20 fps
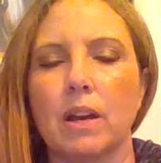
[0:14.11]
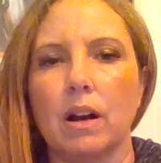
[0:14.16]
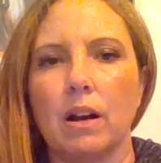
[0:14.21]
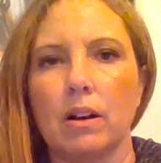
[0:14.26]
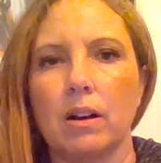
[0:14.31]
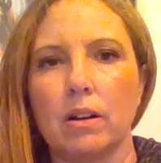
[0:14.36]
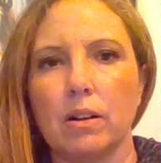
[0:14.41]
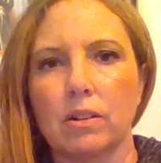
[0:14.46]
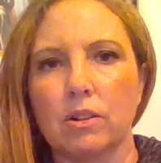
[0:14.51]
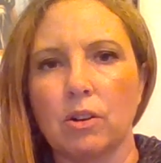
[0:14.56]

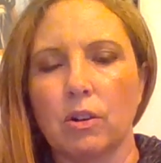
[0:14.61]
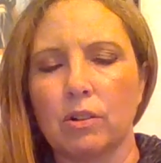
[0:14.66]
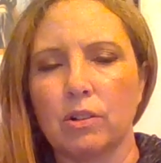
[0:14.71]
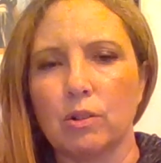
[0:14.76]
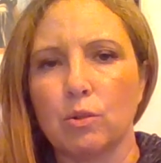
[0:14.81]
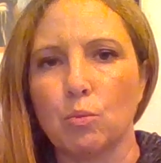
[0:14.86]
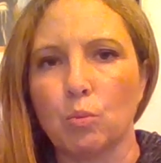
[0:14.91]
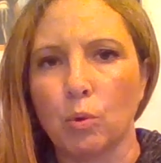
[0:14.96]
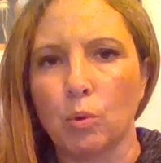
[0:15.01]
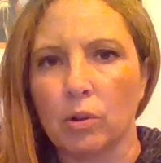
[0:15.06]
Uh,
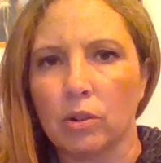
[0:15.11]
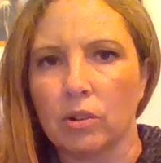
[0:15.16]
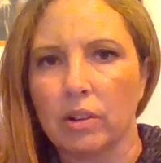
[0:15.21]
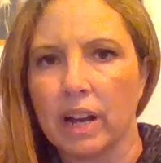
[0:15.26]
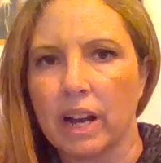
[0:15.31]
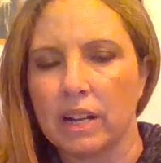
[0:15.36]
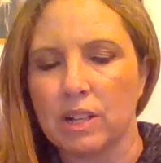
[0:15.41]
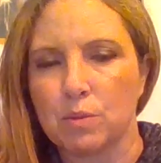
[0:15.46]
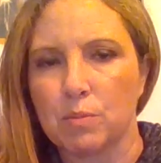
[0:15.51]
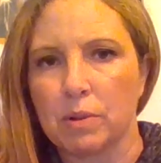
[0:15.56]
Cardinal Wuerl
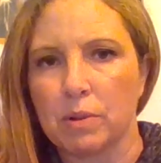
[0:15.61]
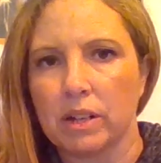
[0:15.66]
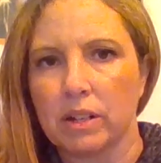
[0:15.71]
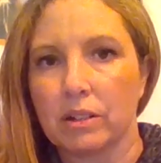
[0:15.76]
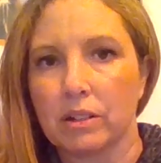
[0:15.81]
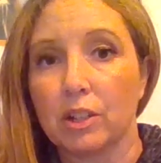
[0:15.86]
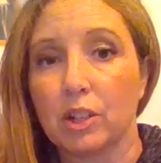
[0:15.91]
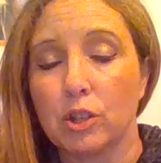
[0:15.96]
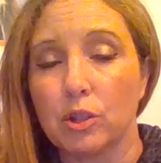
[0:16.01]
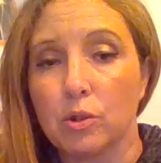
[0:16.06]
has been
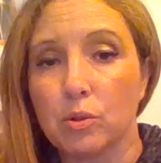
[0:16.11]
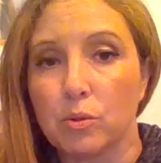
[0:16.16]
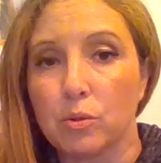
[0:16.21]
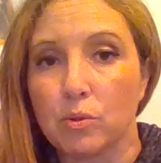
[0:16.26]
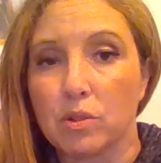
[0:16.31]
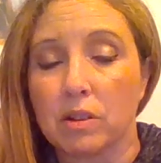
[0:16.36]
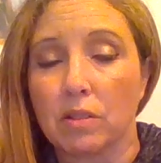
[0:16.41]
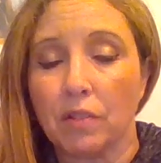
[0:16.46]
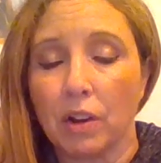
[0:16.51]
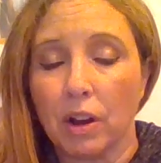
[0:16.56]
accused of